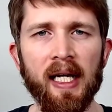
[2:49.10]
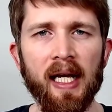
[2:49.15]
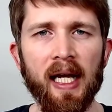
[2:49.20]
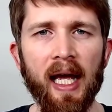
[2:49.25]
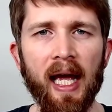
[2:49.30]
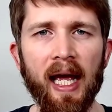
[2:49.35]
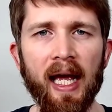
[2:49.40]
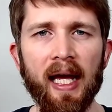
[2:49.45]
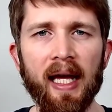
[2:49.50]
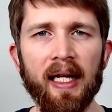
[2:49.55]

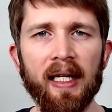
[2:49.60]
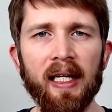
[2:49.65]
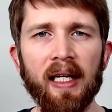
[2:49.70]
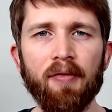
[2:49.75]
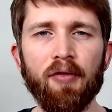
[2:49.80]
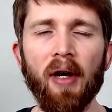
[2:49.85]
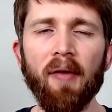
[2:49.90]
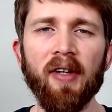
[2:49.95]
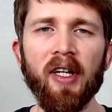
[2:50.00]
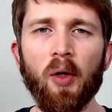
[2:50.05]
And
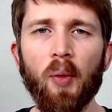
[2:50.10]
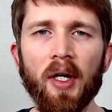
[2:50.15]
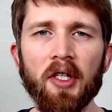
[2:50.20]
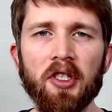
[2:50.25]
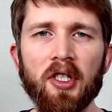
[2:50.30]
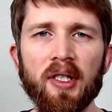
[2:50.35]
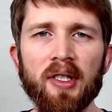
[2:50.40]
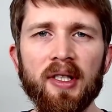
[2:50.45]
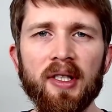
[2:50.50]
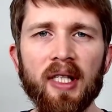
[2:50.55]
if you have any
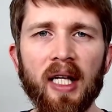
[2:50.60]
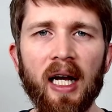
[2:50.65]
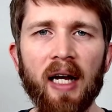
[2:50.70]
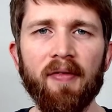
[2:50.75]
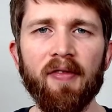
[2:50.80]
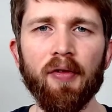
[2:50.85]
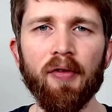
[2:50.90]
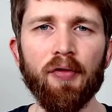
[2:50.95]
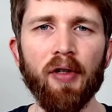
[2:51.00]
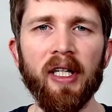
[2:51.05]
questions, uh,
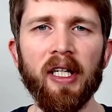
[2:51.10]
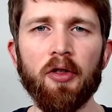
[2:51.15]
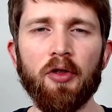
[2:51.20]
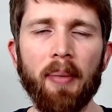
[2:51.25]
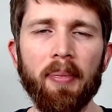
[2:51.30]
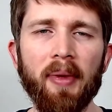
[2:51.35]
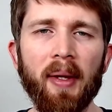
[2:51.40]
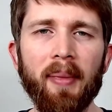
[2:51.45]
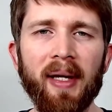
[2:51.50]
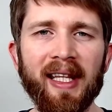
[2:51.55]
feel free to
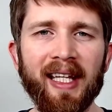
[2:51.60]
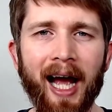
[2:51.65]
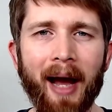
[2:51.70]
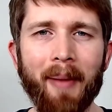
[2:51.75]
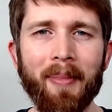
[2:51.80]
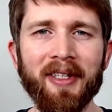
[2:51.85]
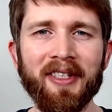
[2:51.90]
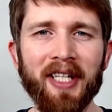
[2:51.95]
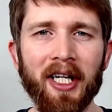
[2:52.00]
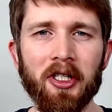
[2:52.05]
drop them in the
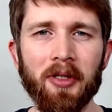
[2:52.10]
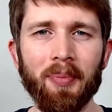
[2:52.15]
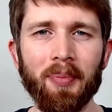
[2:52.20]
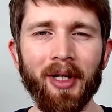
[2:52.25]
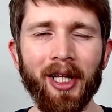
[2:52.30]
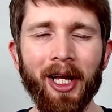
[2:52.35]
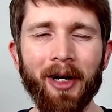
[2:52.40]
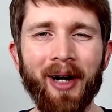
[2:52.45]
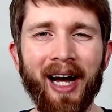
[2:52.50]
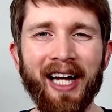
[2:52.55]
comment section
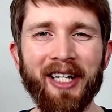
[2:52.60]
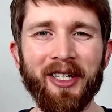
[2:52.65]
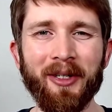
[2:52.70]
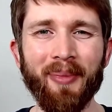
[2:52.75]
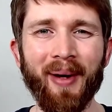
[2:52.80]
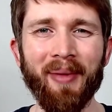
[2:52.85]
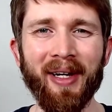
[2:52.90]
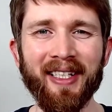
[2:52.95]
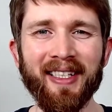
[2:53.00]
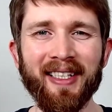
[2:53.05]
below. I do
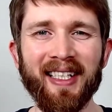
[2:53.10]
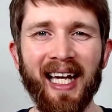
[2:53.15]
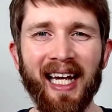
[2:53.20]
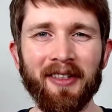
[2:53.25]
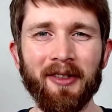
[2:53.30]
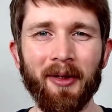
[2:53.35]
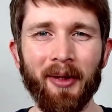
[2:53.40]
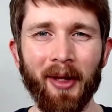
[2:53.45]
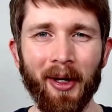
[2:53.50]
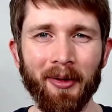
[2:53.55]
my best to
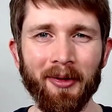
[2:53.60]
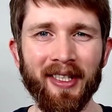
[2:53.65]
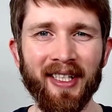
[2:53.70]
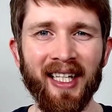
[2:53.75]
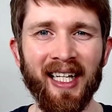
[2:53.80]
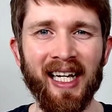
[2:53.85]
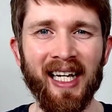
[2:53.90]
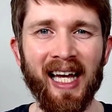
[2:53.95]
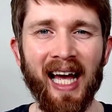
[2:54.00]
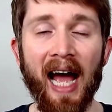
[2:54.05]
answer those.
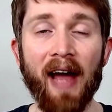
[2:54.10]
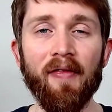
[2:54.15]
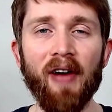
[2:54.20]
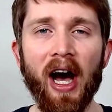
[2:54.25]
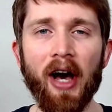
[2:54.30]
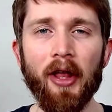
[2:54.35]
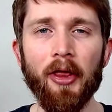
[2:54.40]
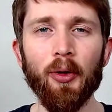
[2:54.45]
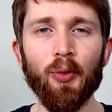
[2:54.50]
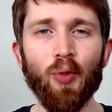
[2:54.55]
I have
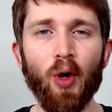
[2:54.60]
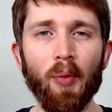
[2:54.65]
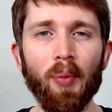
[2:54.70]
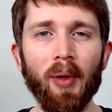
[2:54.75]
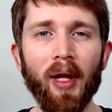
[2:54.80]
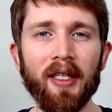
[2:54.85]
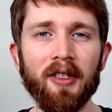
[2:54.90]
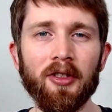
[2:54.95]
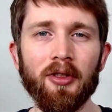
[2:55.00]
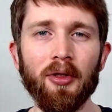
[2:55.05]
other
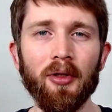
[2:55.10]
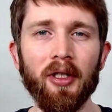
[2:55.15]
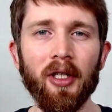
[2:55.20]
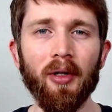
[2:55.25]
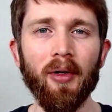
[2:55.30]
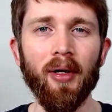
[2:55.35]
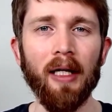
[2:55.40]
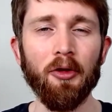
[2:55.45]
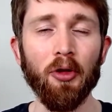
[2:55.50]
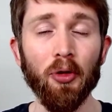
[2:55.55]
Roblox
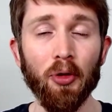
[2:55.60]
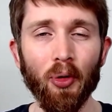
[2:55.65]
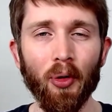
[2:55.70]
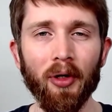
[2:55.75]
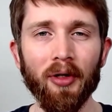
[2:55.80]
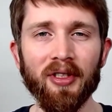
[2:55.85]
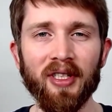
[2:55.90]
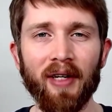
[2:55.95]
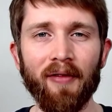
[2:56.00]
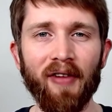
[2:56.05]
Studio
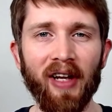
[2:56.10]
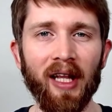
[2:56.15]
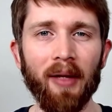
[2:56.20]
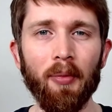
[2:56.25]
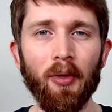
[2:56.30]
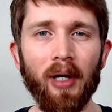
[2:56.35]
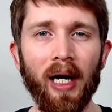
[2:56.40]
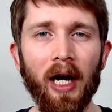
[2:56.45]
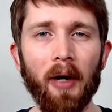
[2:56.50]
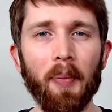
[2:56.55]
tutorials
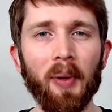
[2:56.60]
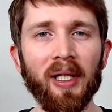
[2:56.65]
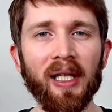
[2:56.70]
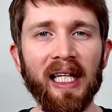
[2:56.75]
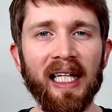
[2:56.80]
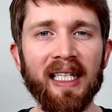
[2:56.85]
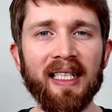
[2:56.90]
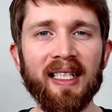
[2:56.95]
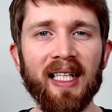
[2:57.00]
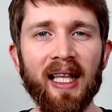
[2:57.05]
available. I'll put
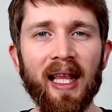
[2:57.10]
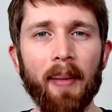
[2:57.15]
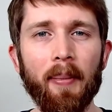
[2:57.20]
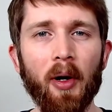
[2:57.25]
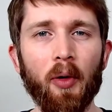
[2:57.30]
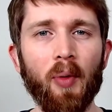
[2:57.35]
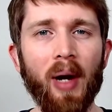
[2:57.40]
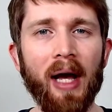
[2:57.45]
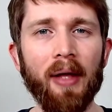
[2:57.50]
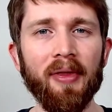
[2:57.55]
links to them
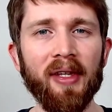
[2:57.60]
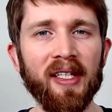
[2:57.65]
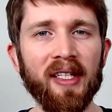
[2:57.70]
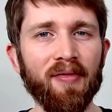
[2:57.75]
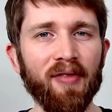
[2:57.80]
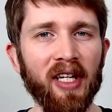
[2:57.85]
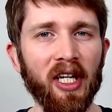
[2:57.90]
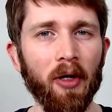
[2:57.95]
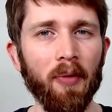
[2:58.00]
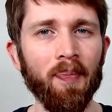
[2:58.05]
around this
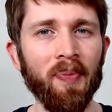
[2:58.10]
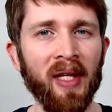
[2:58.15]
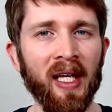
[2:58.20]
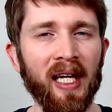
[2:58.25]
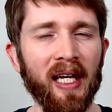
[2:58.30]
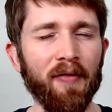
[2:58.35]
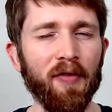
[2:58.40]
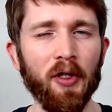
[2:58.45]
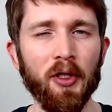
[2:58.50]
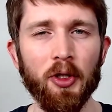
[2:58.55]
video.
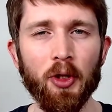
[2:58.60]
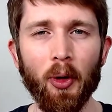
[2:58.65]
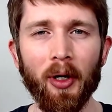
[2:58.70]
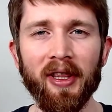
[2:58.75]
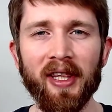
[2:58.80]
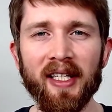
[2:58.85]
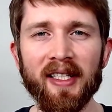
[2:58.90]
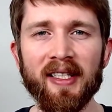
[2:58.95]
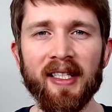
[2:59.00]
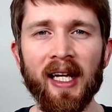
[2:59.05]
If you enjoyed
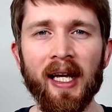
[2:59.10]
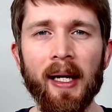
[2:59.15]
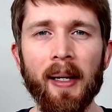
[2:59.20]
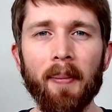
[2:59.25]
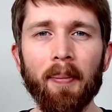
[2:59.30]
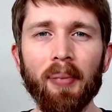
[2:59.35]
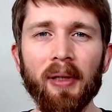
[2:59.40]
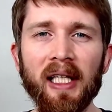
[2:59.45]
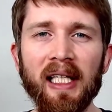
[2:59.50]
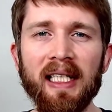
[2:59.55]
this,
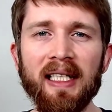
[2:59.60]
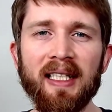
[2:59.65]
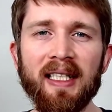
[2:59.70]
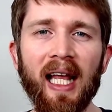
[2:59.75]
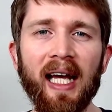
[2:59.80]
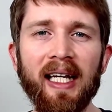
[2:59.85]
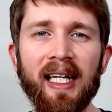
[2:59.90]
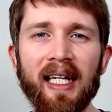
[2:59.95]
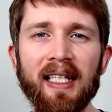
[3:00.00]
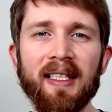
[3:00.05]
please
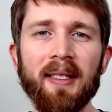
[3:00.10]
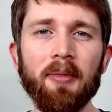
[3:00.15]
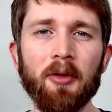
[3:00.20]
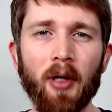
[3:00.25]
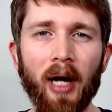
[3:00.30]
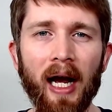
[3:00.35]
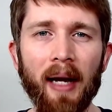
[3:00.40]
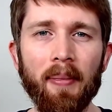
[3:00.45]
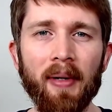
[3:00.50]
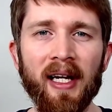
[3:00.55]
like and
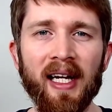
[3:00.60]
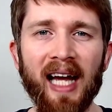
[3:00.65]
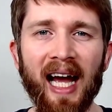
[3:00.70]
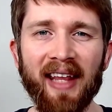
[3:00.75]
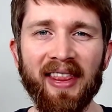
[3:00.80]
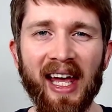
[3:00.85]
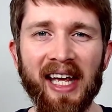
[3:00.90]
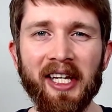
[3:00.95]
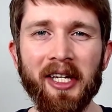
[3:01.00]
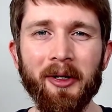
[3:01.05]
subscribe. I
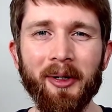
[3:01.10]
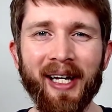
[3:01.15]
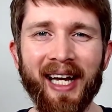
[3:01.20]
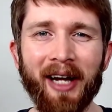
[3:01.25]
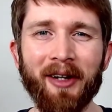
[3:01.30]
thank you, and